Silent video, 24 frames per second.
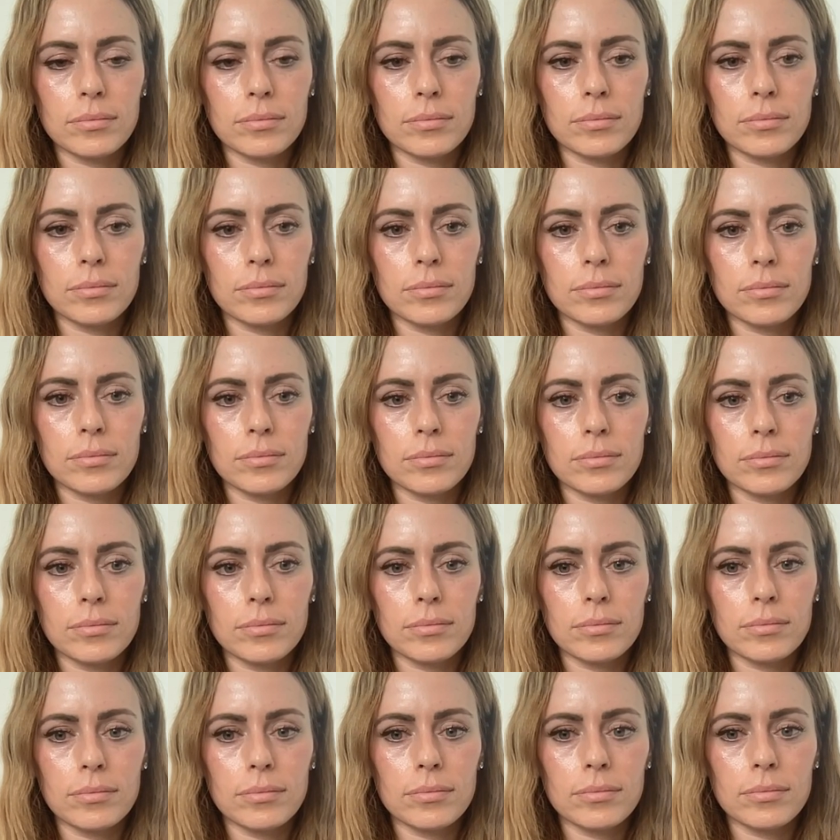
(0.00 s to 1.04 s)

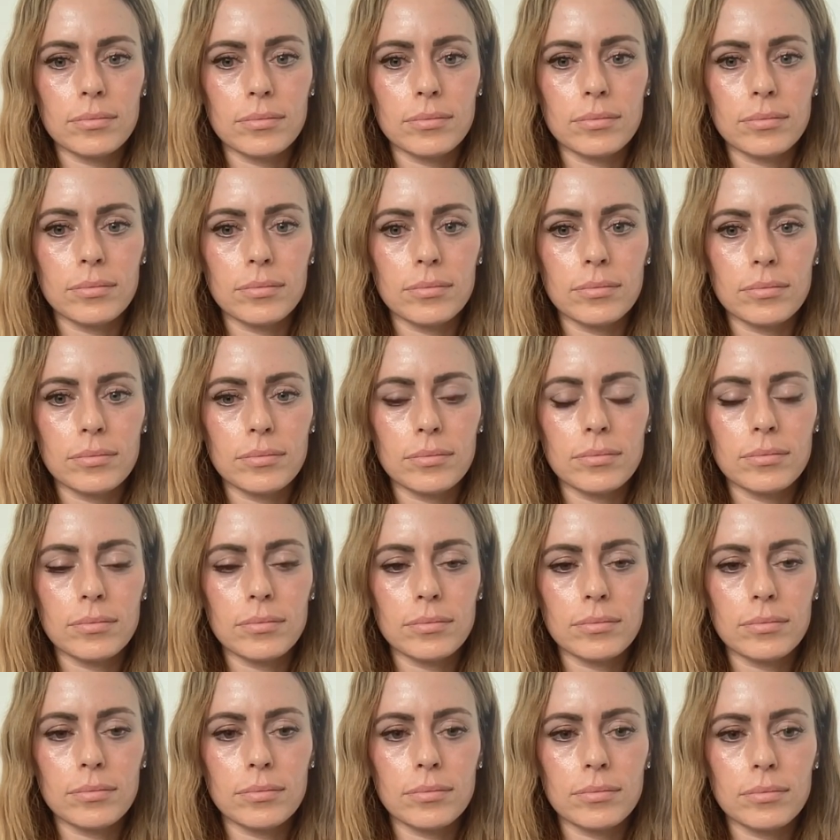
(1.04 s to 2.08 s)

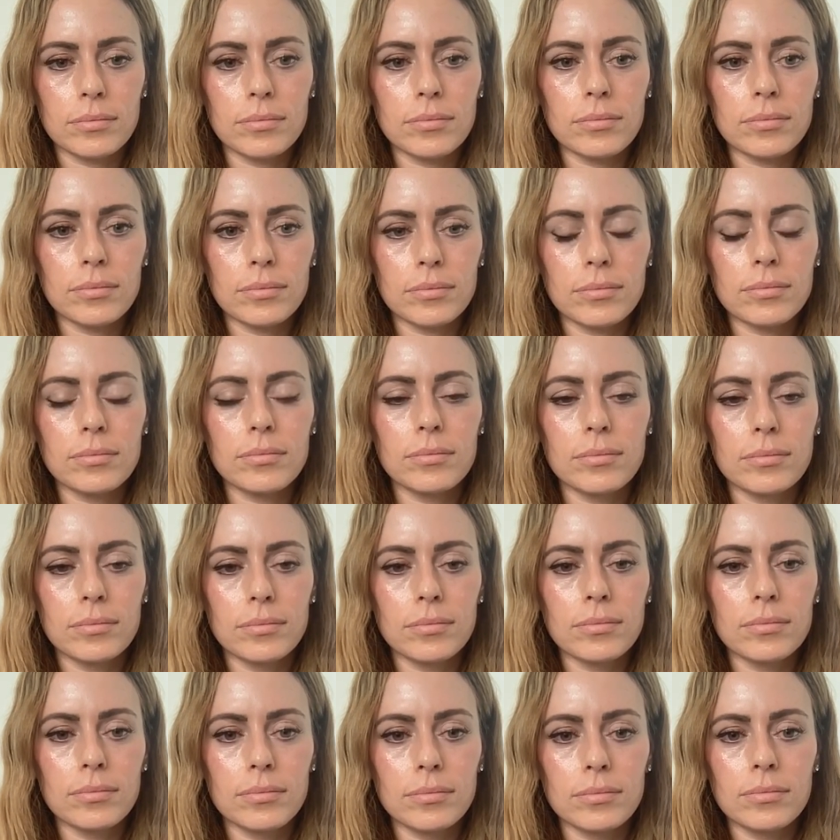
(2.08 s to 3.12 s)

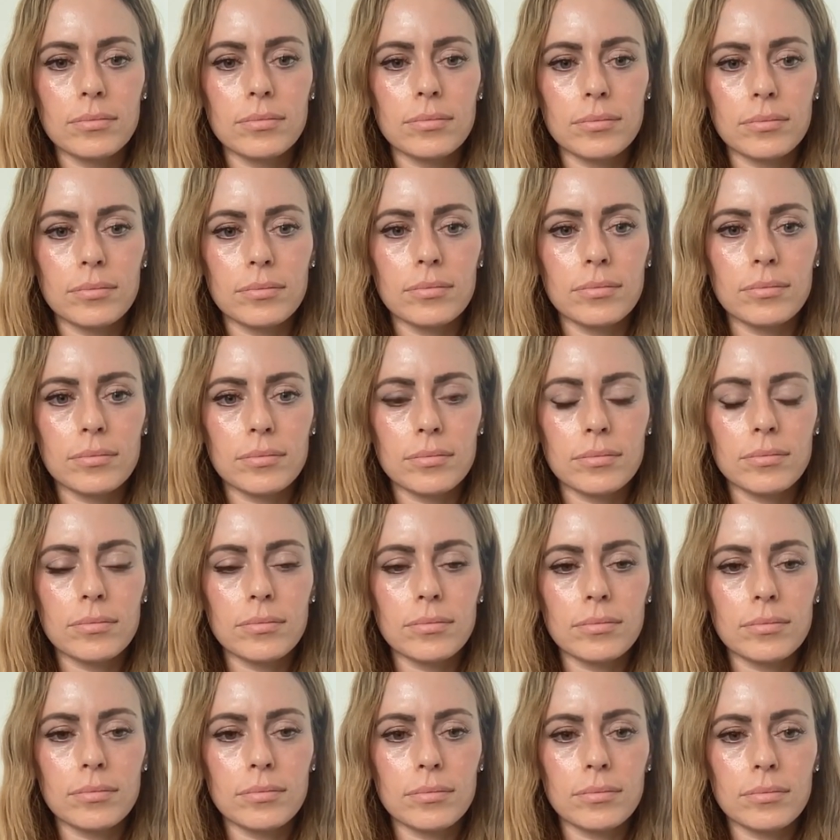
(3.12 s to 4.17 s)

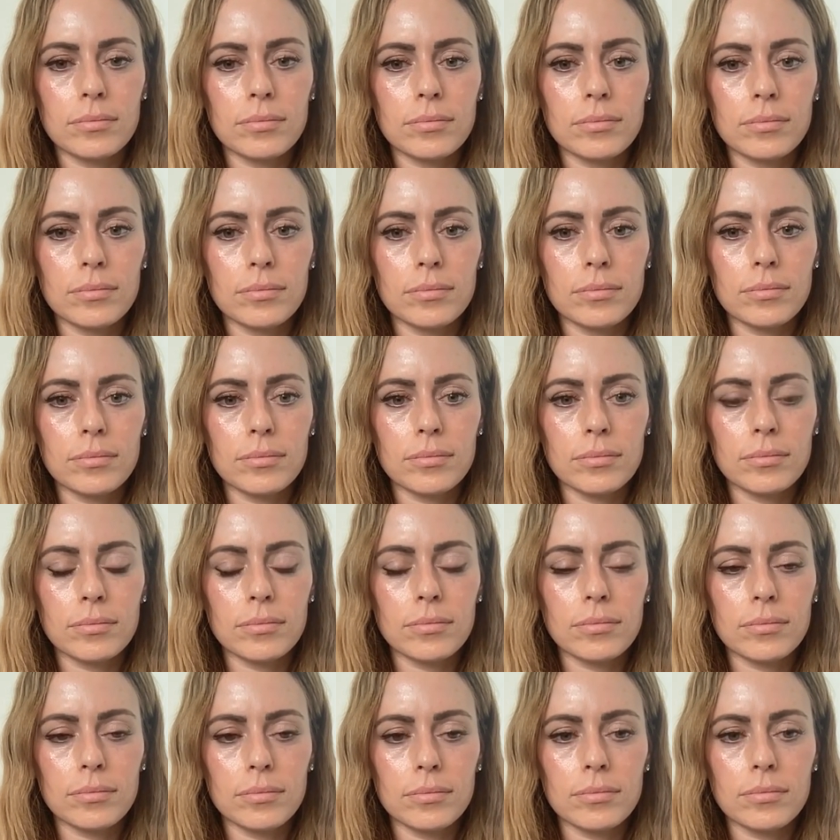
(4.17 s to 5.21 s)

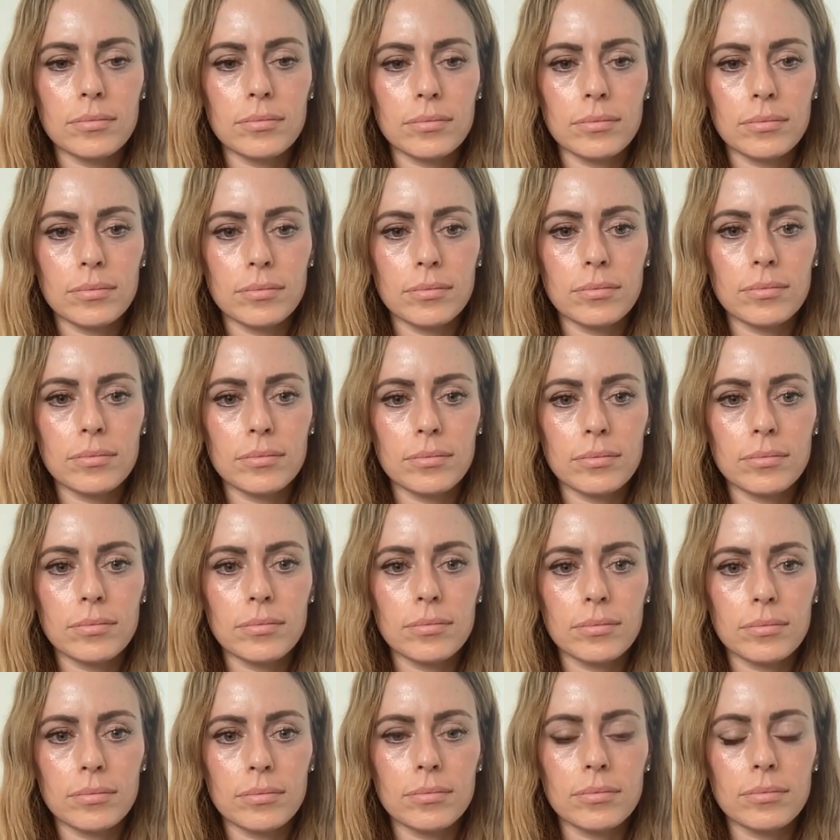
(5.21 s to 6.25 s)

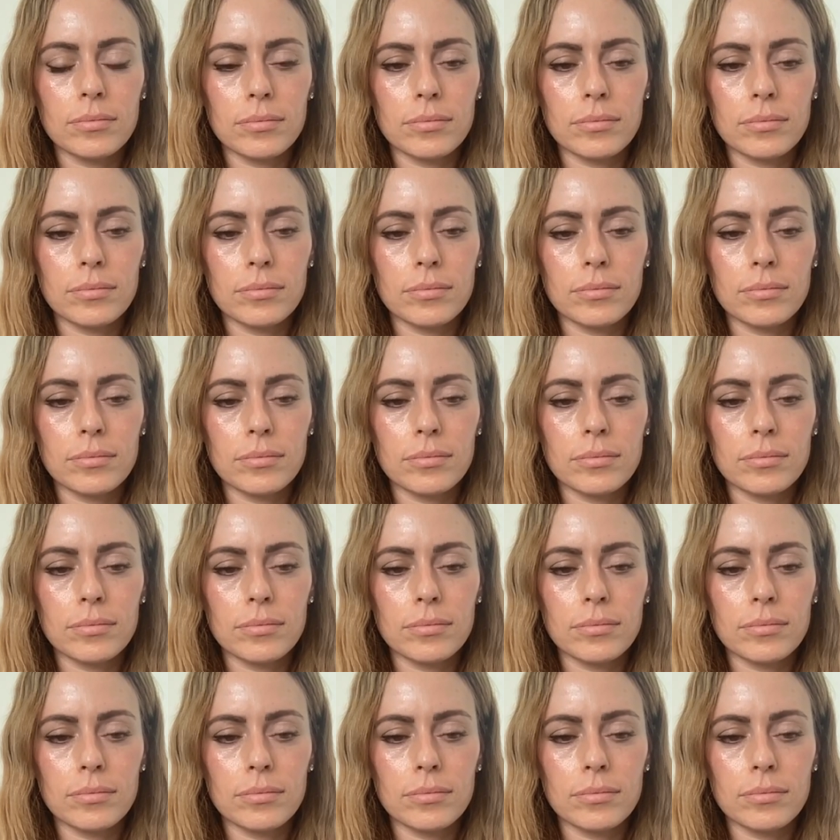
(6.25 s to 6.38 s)
This person isn't speaking.